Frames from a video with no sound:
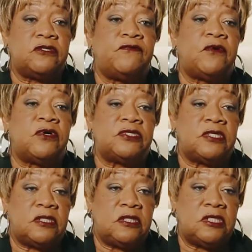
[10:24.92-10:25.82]
as far
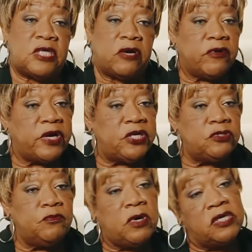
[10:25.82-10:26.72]
as the
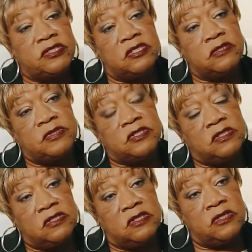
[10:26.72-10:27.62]
desegregation process was
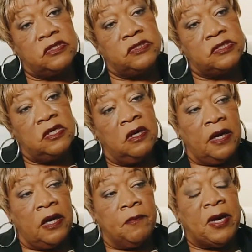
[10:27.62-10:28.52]
concerned.
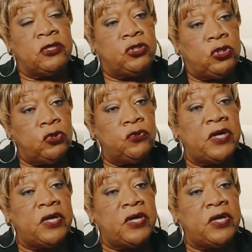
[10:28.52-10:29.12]
Um, I knew